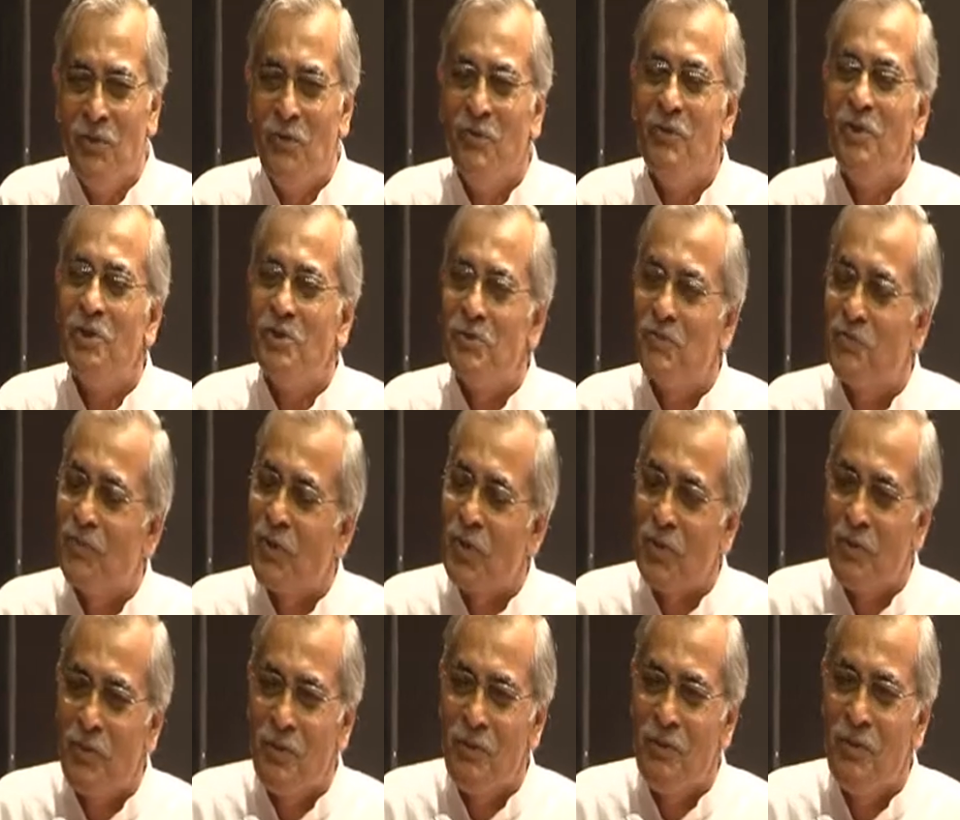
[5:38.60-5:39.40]
which
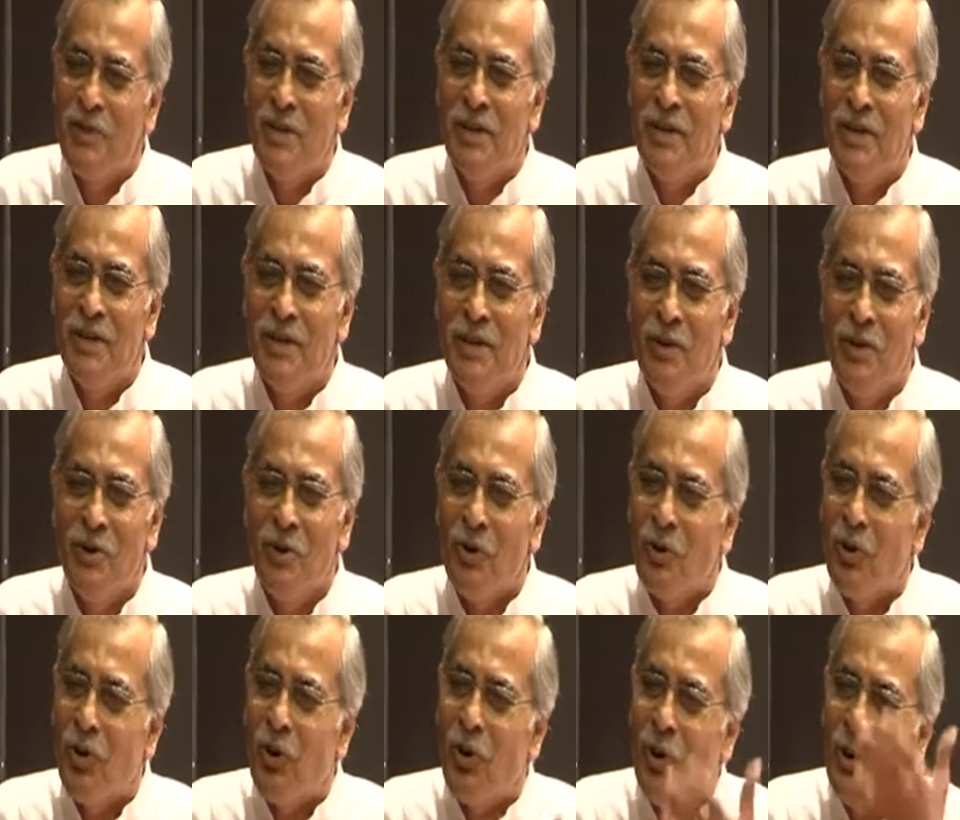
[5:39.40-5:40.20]
probably
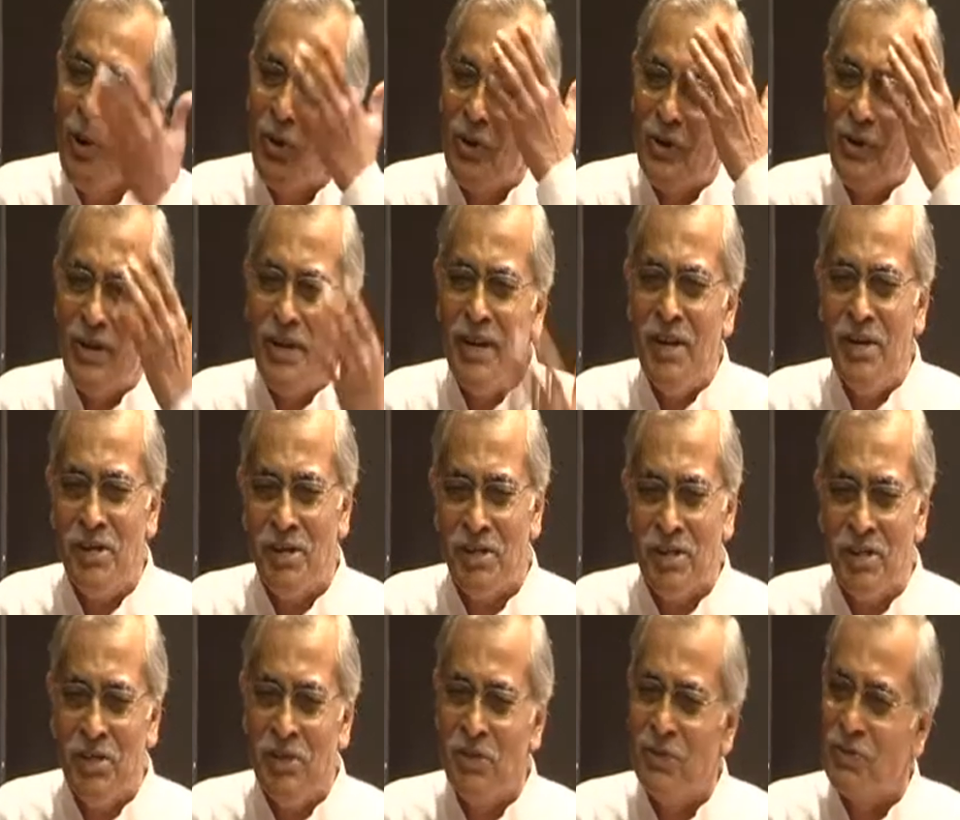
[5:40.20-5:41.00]
all
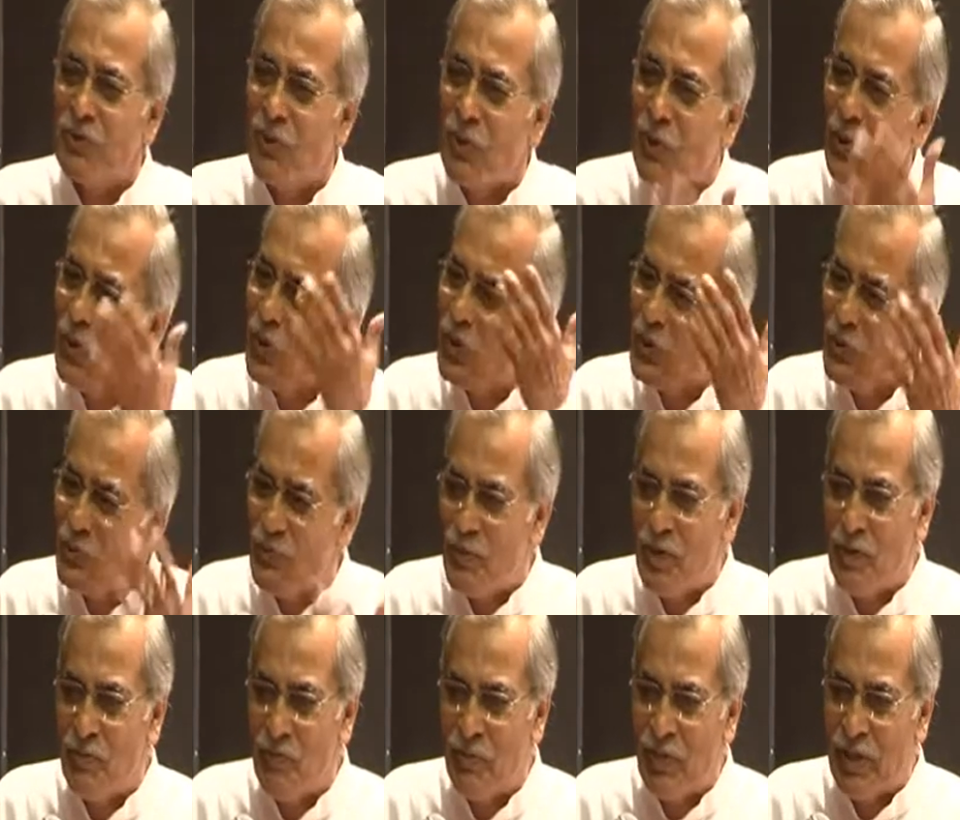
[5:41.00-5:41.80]
nations, all
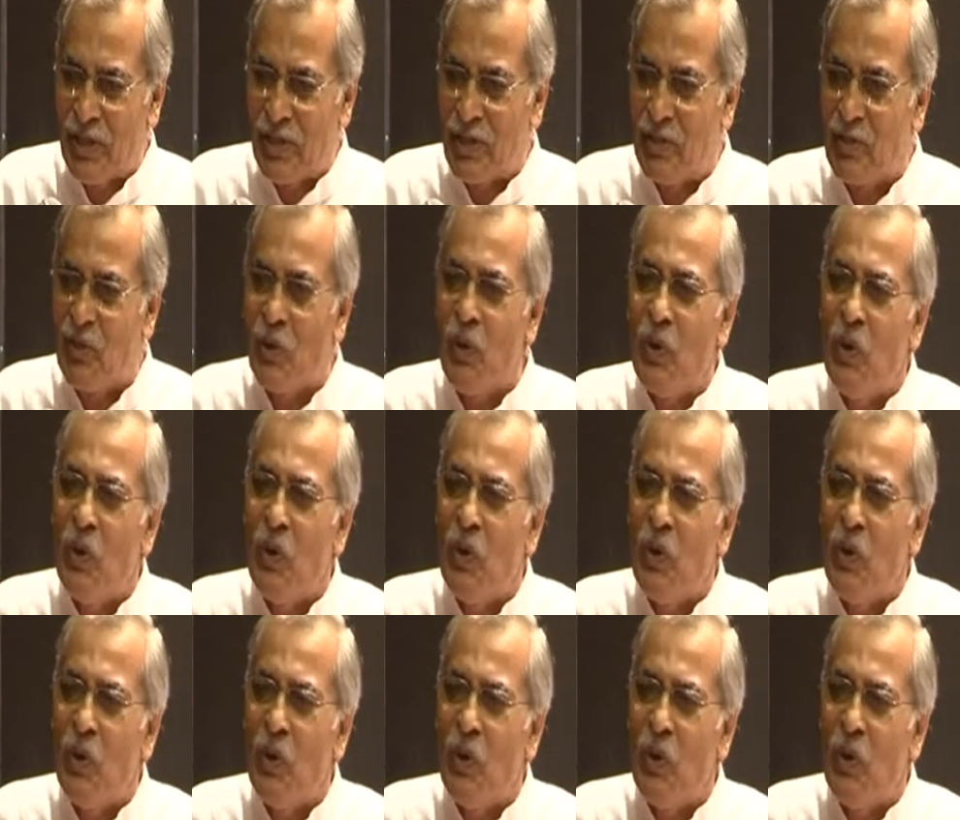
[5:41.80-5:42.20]
people,